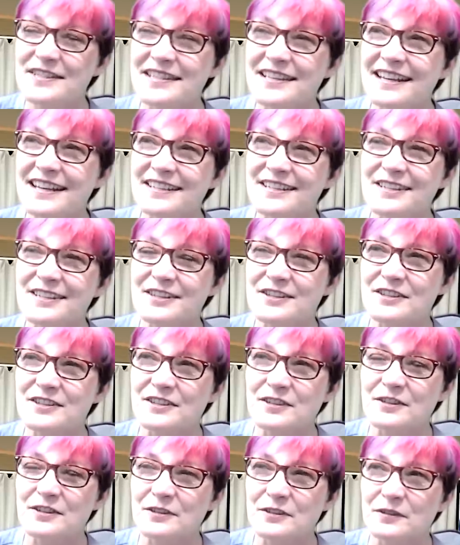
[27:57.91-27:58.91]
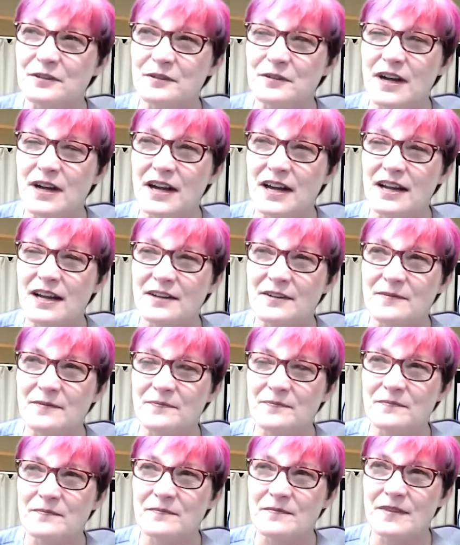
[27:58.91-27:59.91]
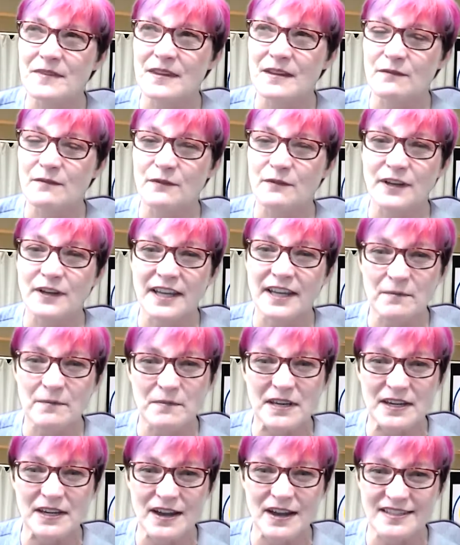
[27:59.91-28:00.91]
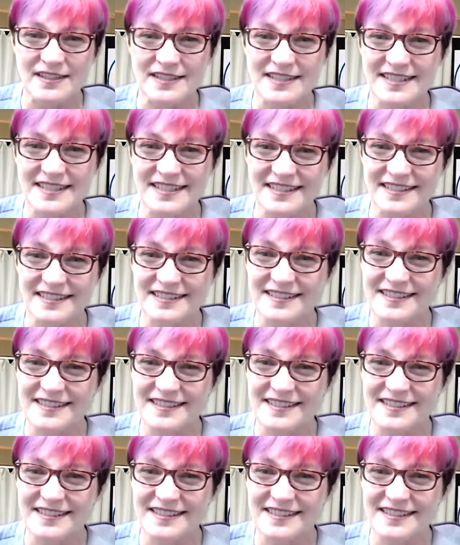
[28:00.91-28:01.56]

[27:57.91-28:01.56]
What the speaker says: like to do forget-me-not seeds.